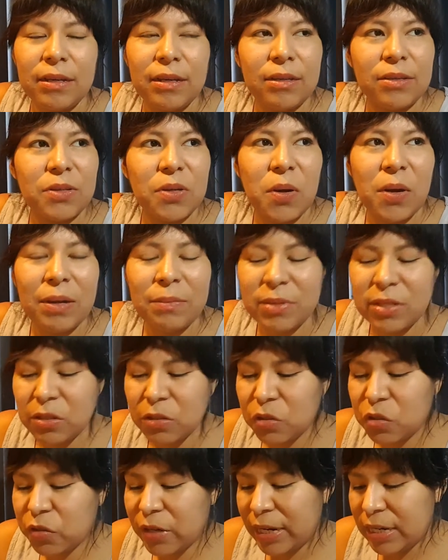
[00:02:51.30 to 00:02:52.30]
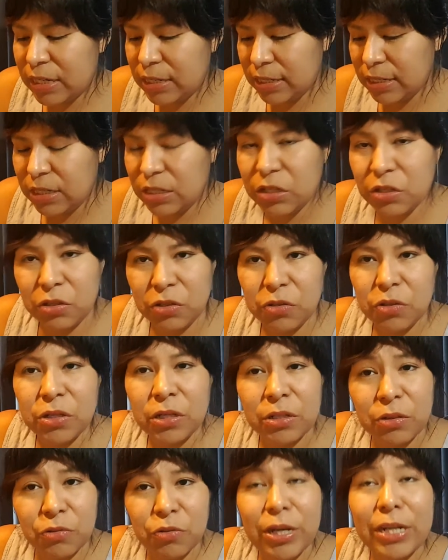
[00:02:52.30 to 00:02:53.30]
so I'm still trying to
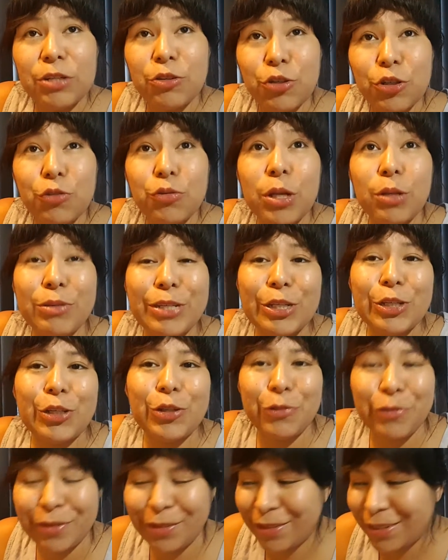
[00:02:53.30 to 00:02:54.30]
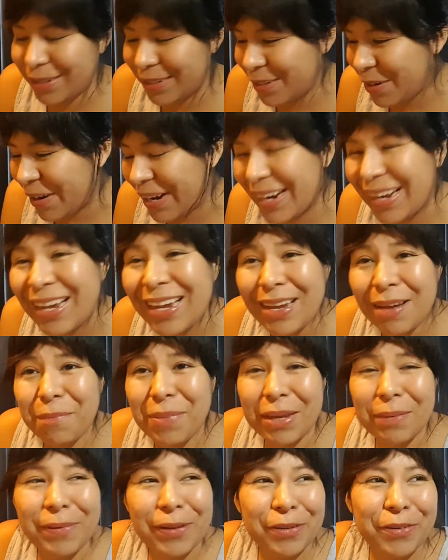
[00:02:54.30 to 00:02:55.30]
trying, trying to transition. Sorry,
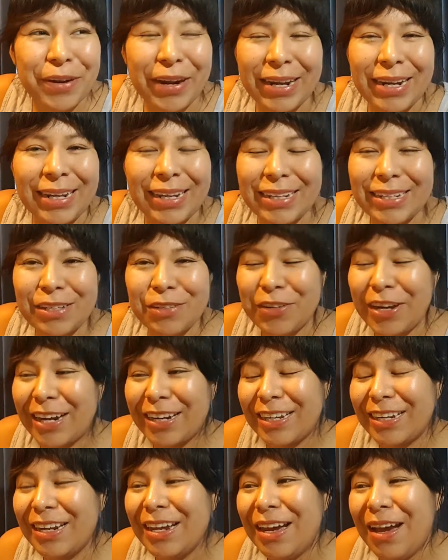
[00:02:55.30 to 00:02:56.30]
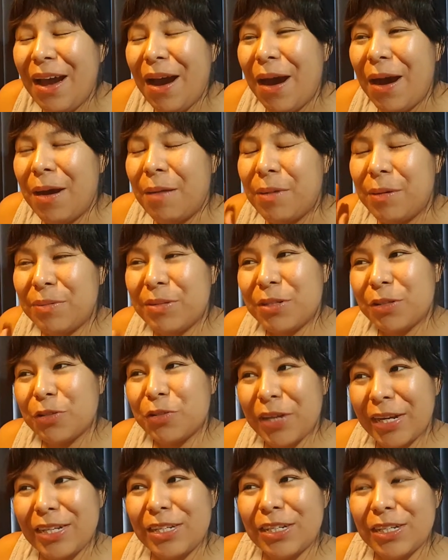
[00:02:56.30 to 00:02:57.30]
baby's crying. I get distracted. Um, I'm still
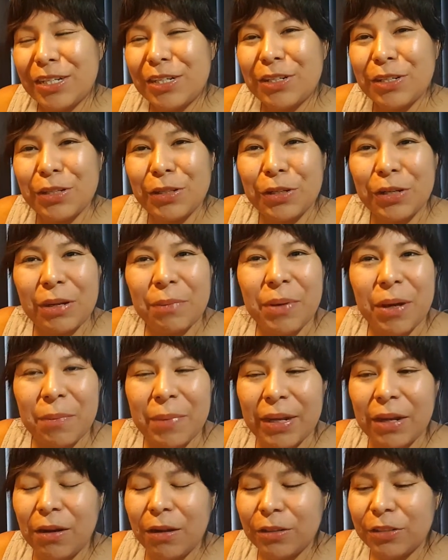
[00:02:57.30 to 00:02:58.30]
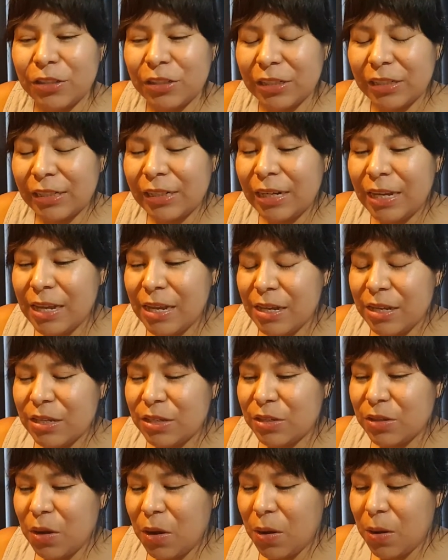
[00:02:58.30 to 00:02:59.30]
trying to to learn about my culture.
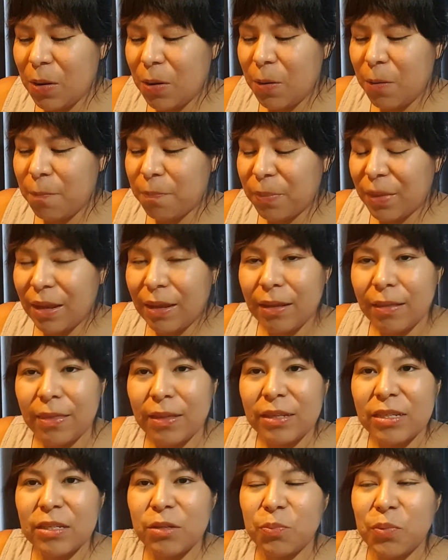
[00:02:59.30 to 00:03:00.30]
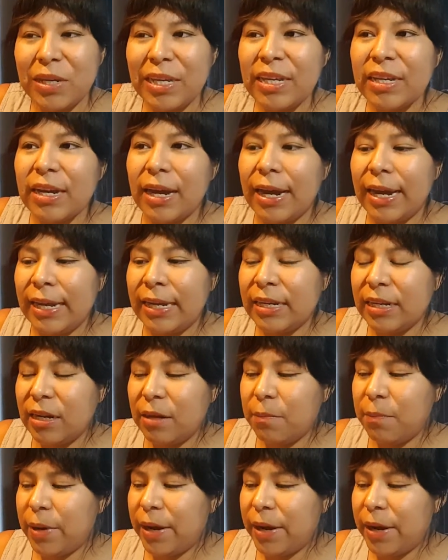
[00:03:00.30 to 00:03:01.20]
So this week I ended up